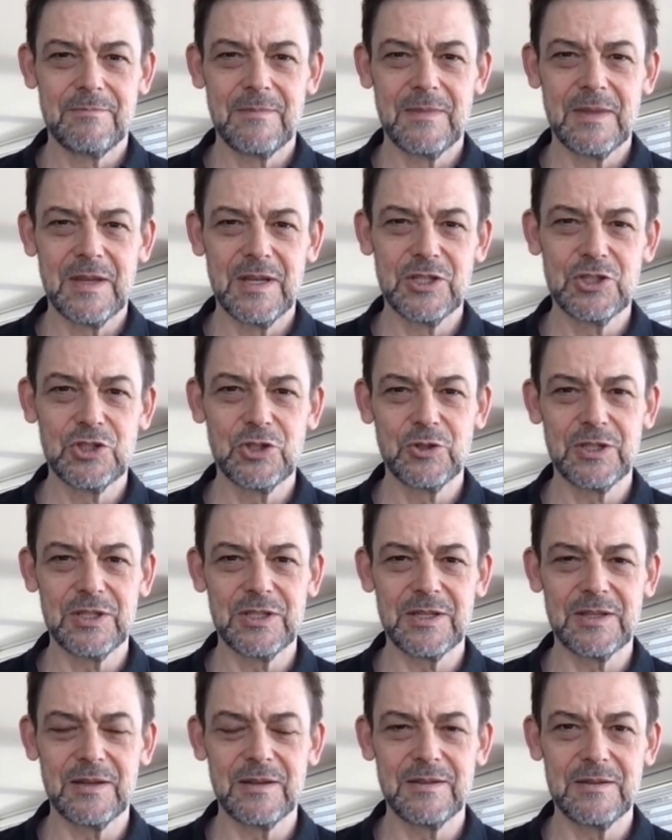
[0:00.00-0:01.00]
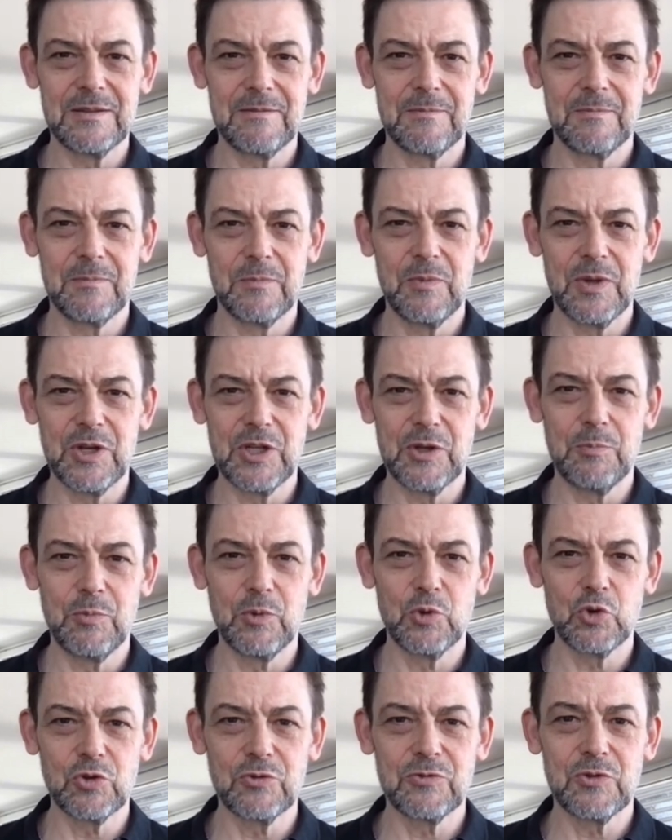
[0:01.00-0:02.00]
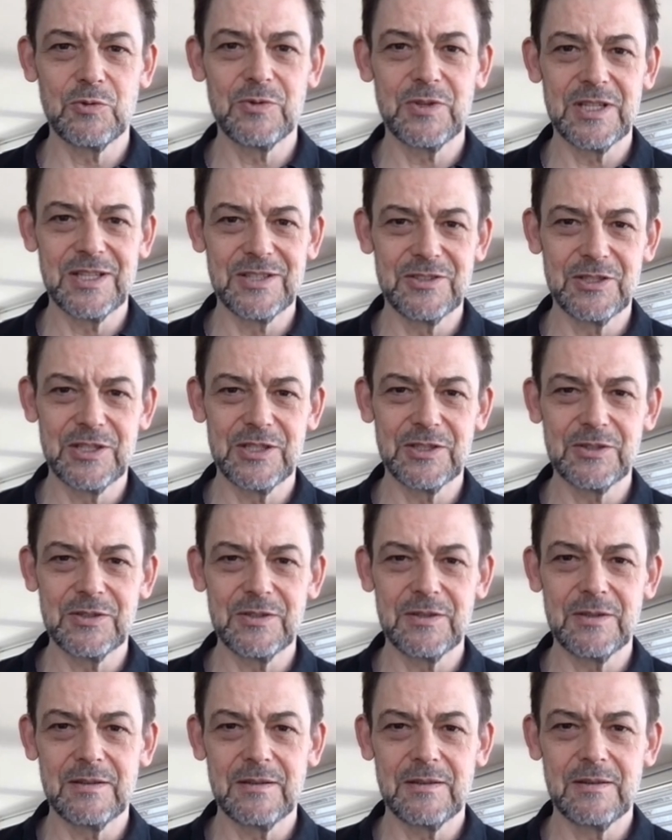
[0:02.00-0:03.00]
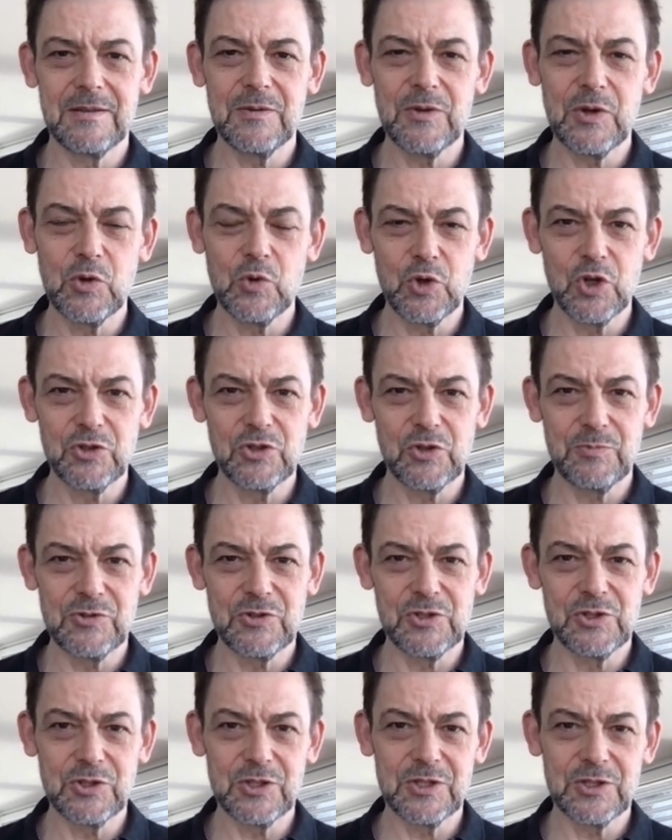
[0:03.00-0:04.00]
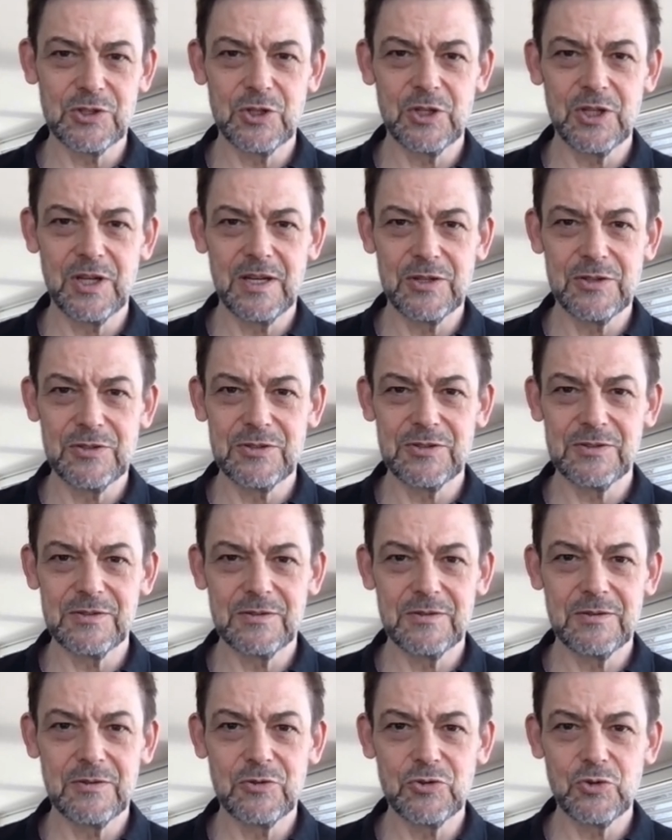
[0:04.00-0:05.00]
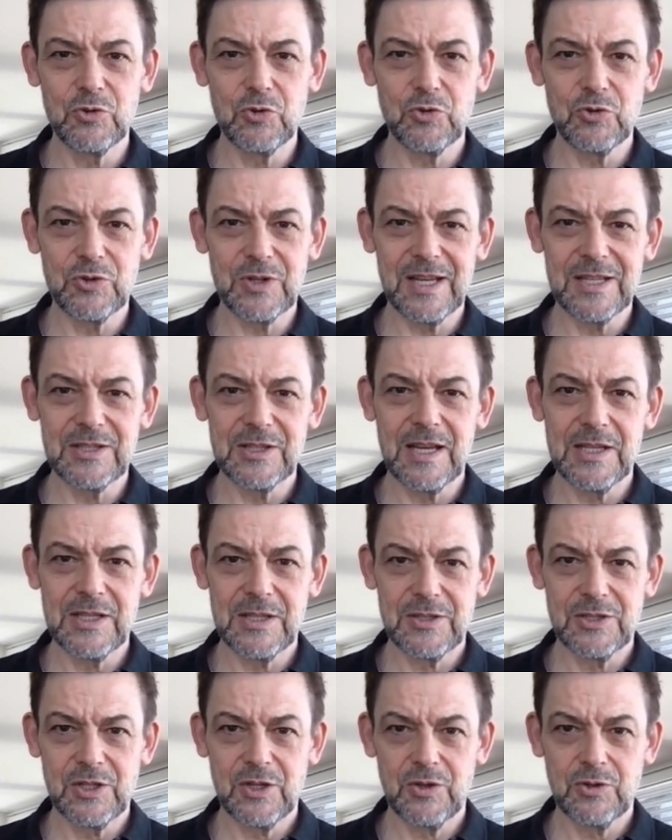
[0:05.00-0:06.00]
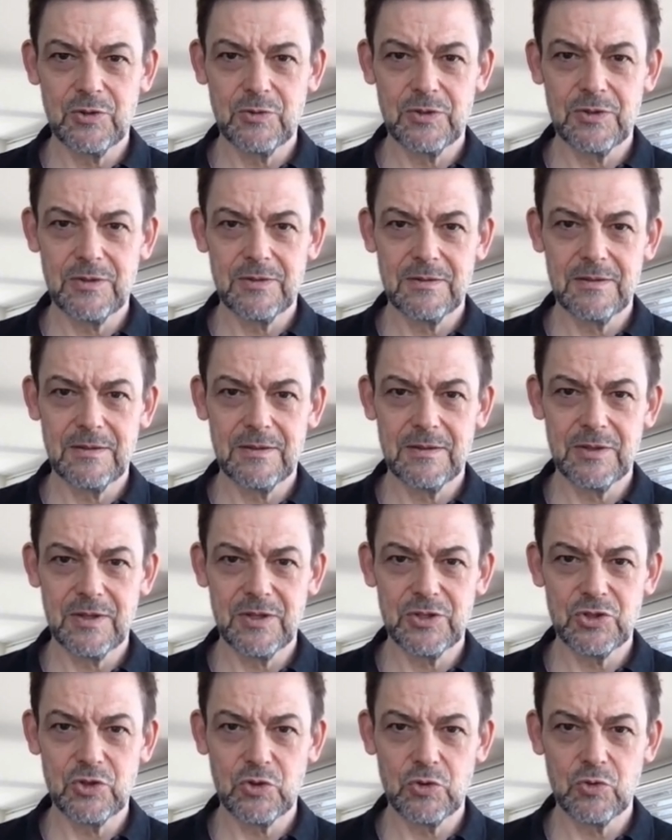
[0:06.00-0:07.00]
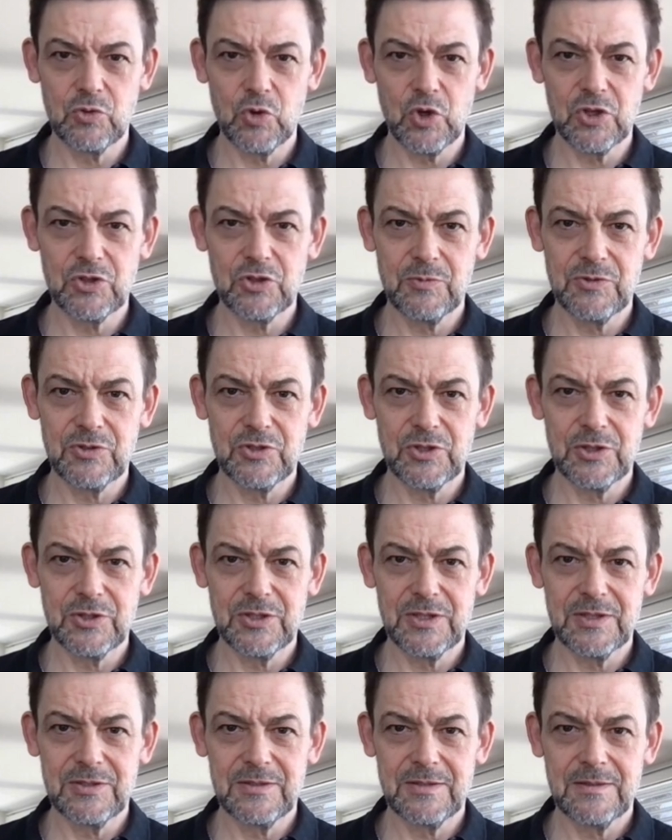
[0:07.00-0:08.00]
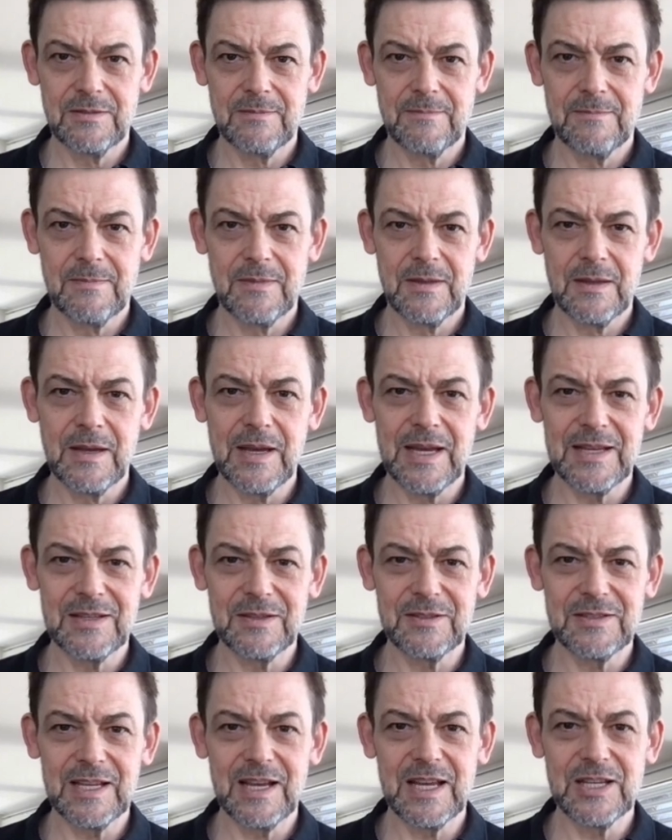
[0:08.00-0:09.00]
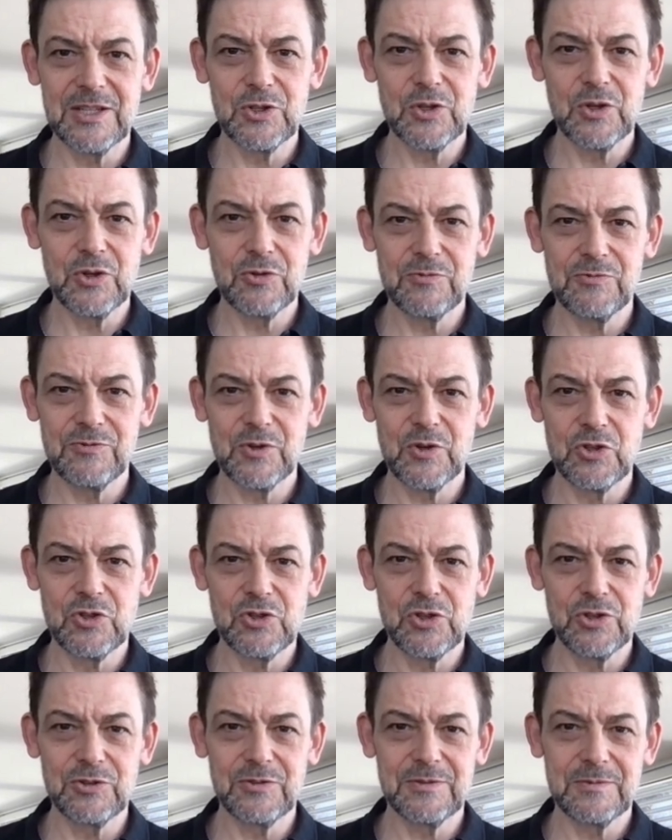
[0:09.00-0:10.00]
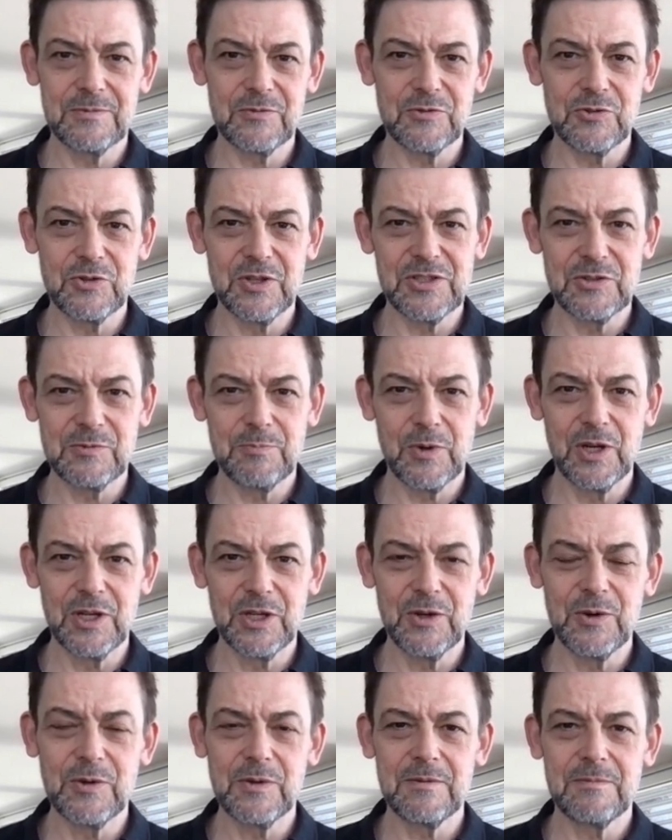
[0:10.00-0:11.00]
Initially, we import from Qiskit the quantum circuit class to create and encode a new quantum circuit and the standalone function transpile